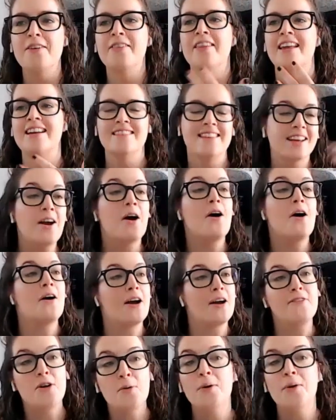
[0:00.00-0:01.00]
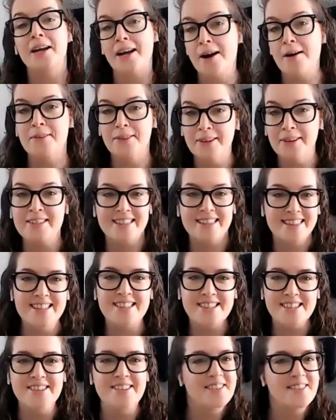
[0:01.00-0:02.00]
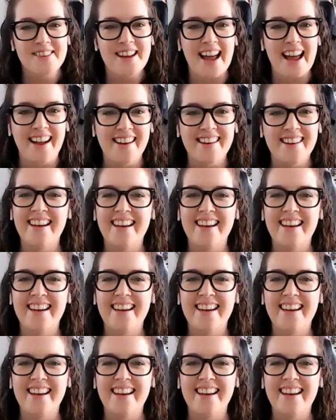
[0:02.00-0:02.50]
And then it's like, oh, if you want to come along to this too, you can.